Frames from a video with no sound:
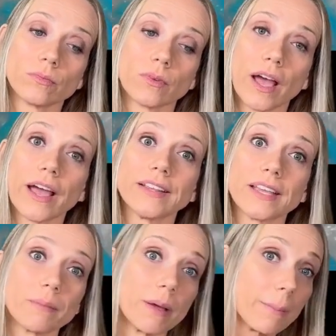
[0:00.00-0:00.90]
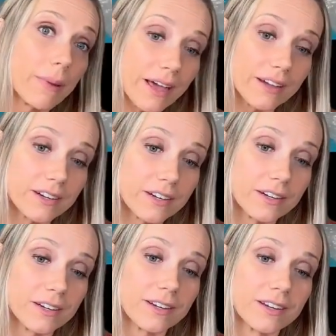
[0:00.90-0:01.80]
I take my plugger
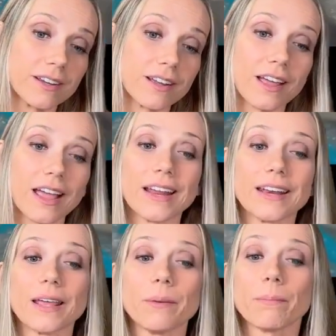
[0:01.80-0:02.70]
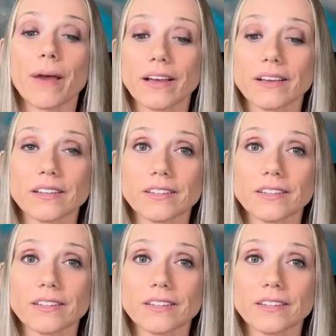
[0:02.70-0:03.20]
and I pack